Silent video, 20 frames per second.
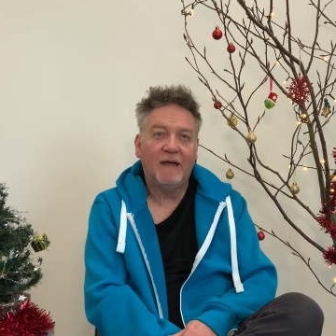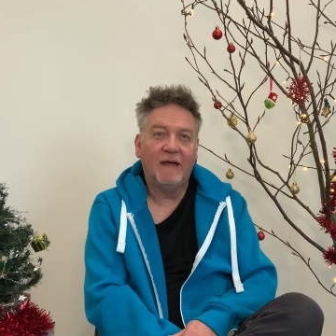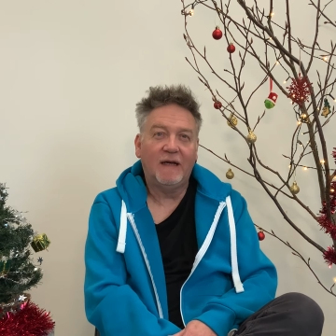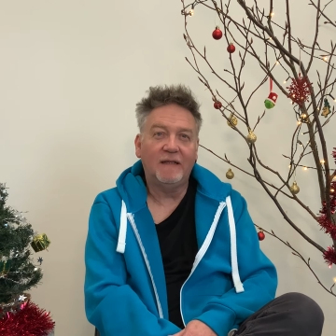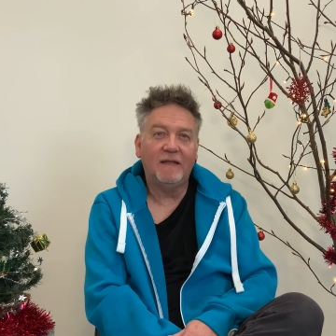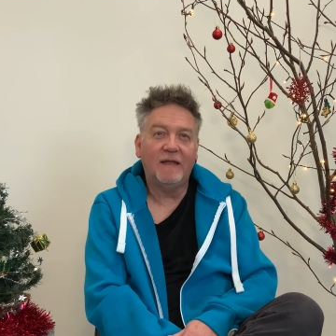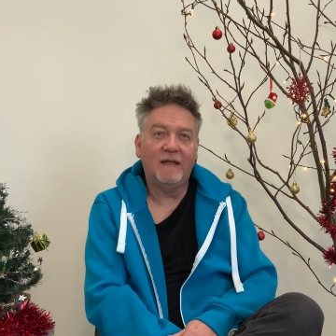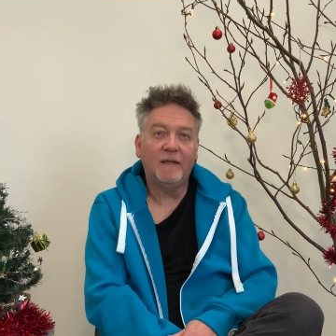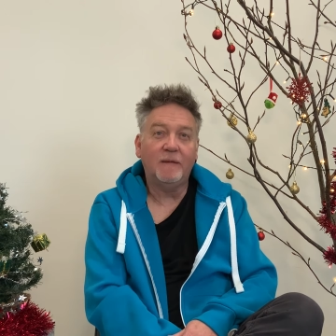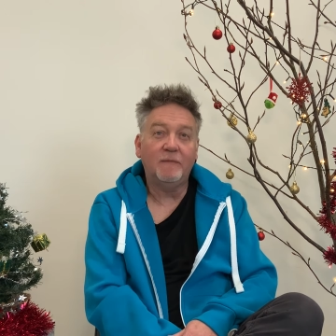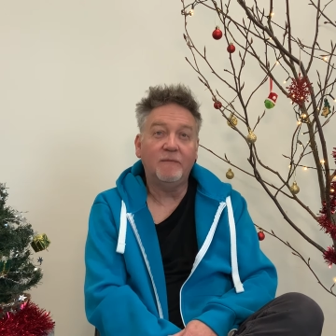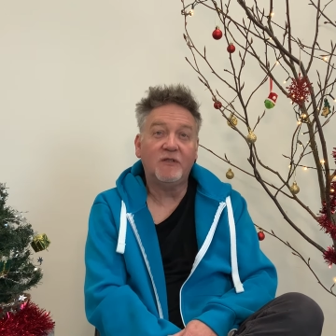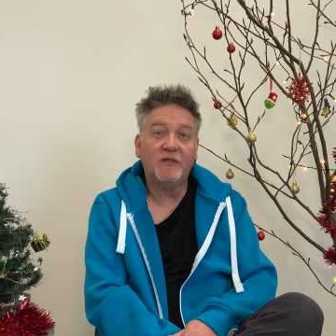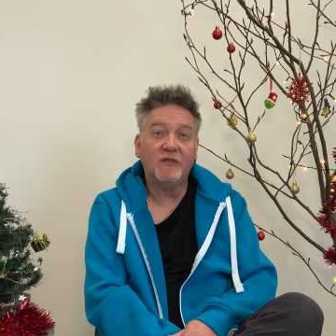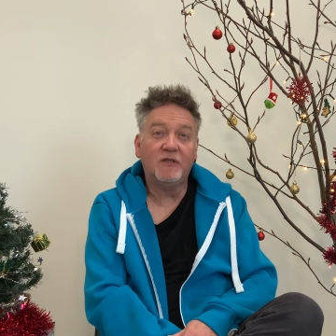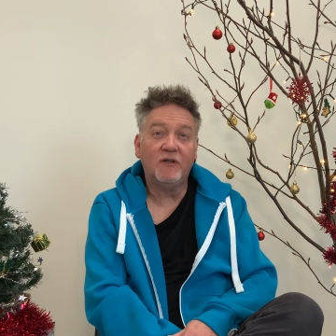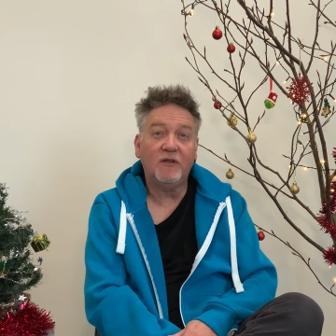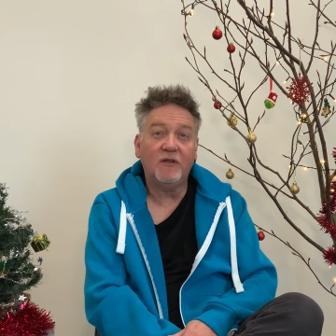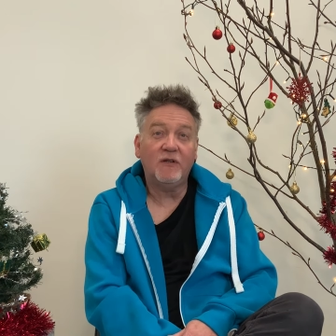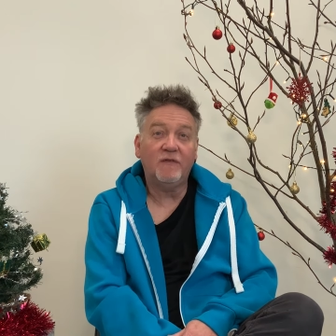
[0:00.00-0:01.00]
and let them
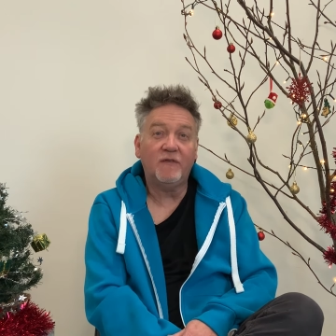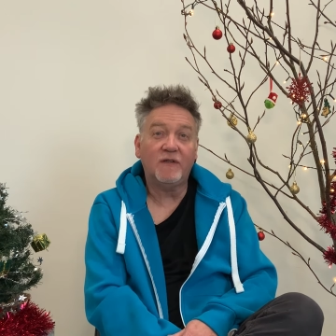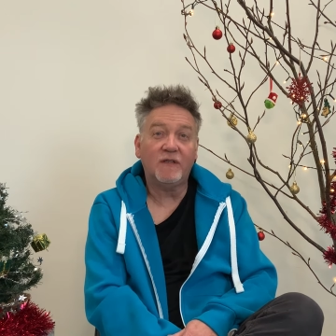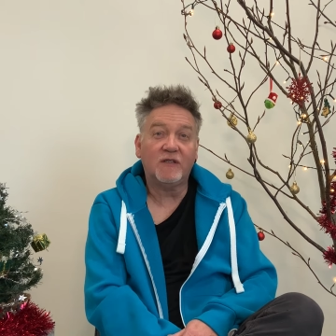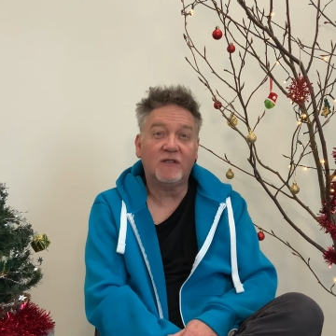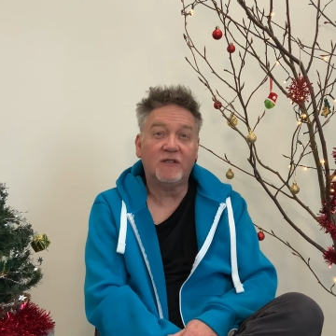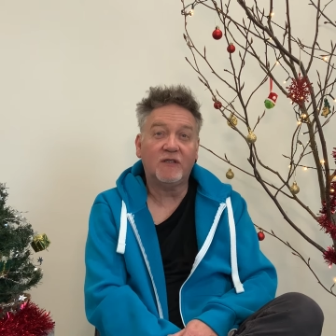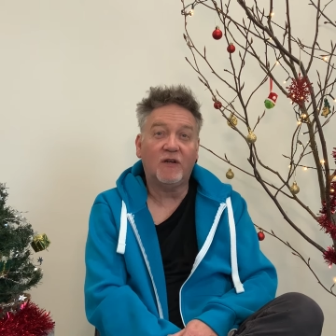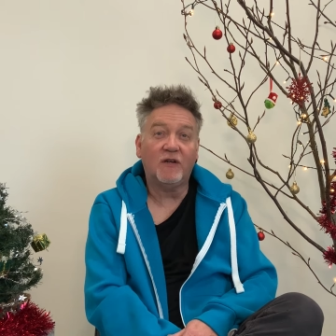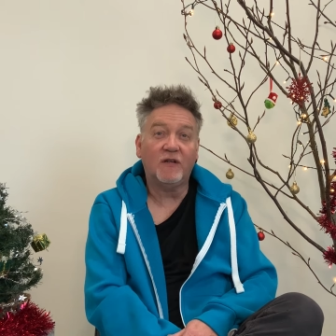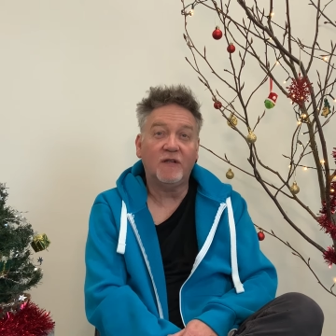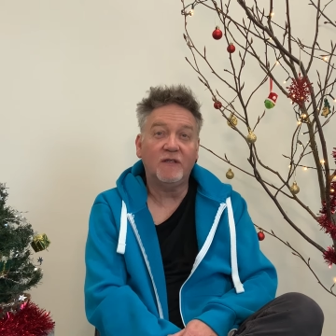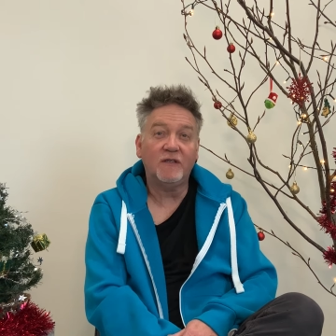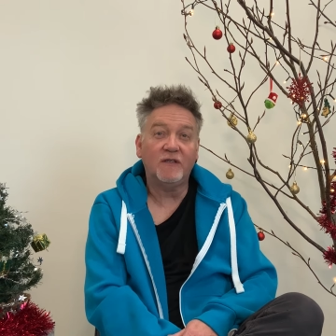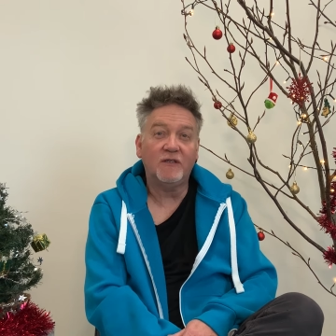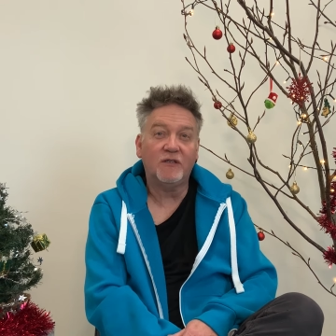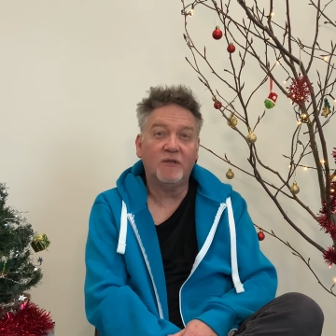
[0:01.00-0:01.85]
serve as signs